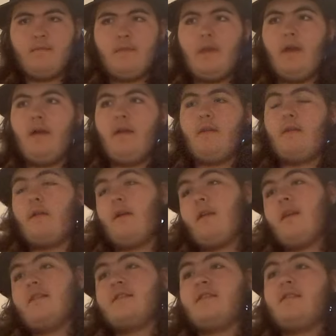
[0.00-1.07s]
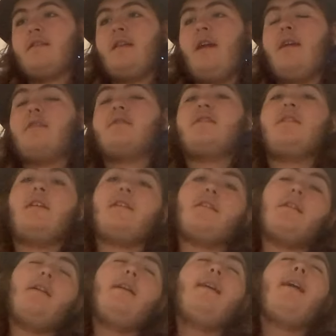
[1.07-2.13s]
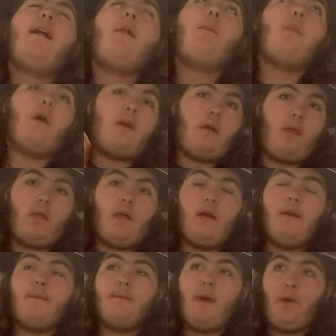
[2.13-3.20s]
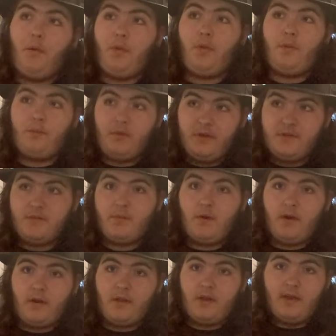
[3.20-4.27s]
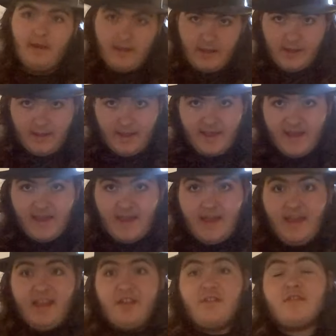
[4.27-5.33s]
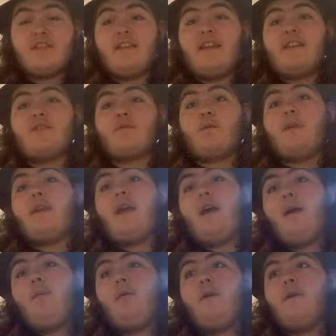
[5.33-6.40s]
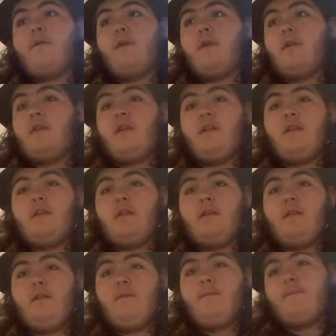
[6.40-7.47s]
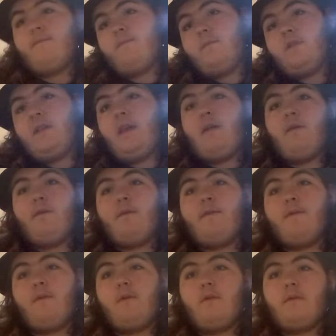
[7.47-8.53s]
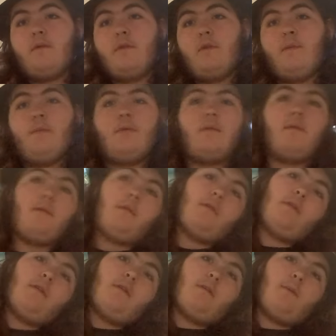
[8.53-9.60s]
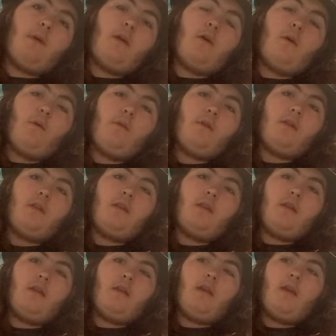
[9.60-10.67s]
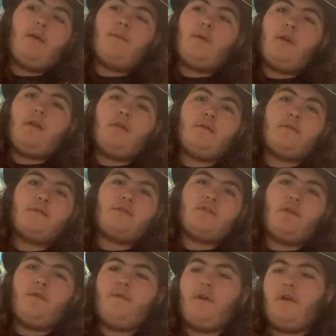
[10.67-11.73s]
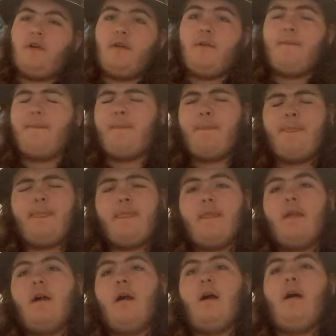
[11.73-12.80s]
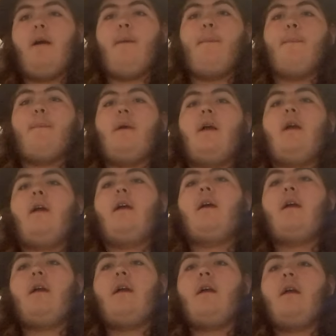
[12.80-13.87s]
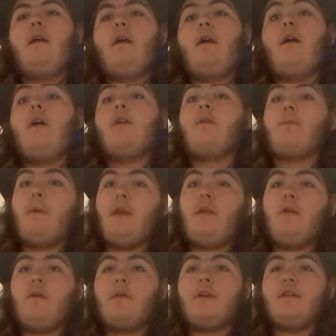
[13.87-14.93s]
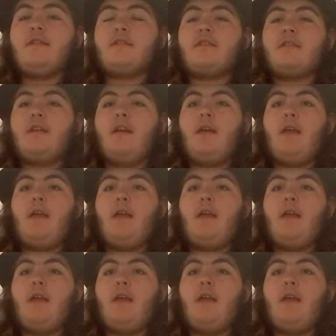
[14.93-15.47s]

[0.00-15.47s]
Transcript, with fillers: uh, I guess, yeah, here's the next, the mouth, please work. Here's the next recap for D&D, the tale of the food group, uh, my only D&D campaign so far. Um, you may notice